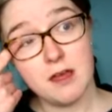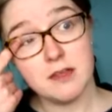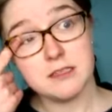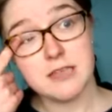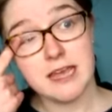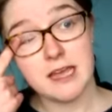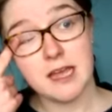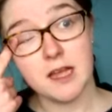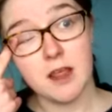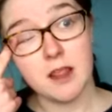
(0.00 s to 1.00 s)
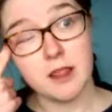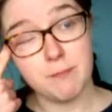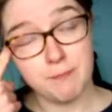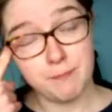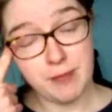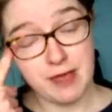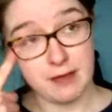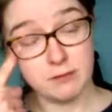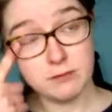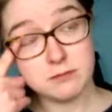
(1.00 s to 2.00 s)
taking the
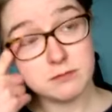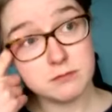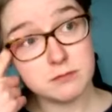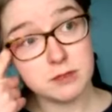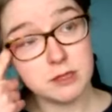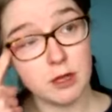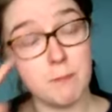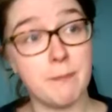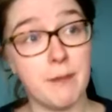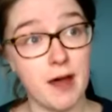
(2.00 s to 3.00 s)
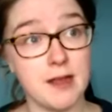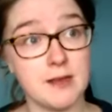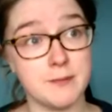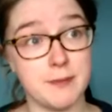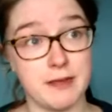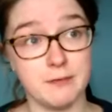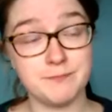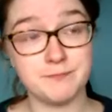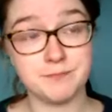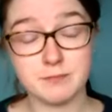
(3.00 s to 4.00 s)
pill, the combined
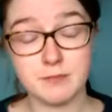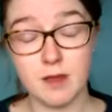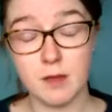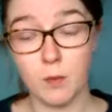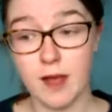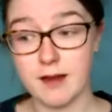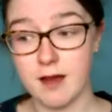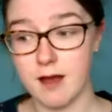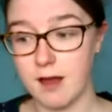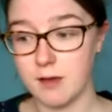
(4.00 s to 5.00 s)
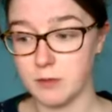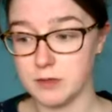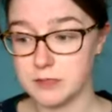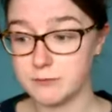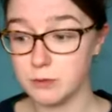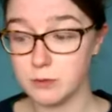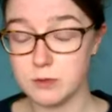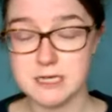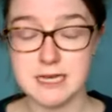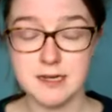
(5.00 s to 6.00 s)
pill, when I was
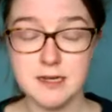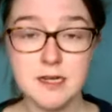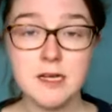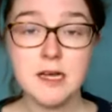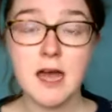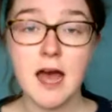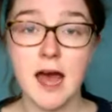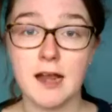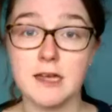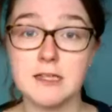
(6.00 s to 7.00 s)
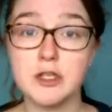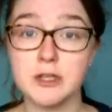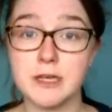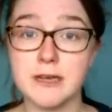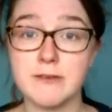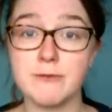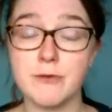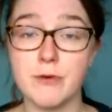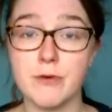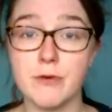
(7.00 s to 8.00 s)
14, and I took it
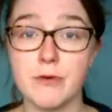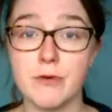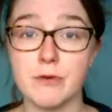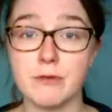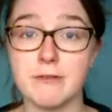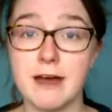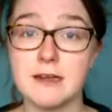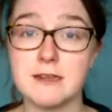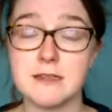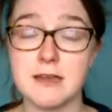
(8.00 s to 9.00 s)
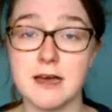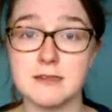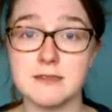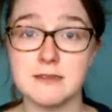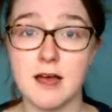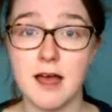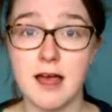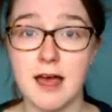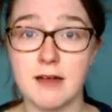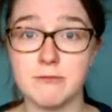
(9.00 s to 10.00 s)
for the fact that
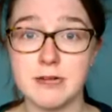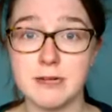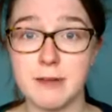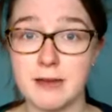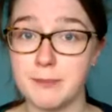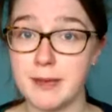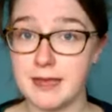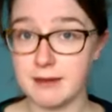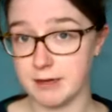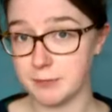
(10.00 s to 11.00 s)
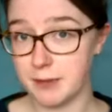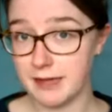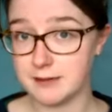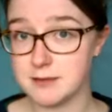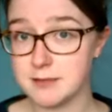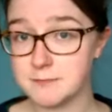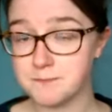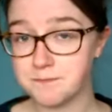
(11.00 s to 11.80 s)
I had really bad period pains.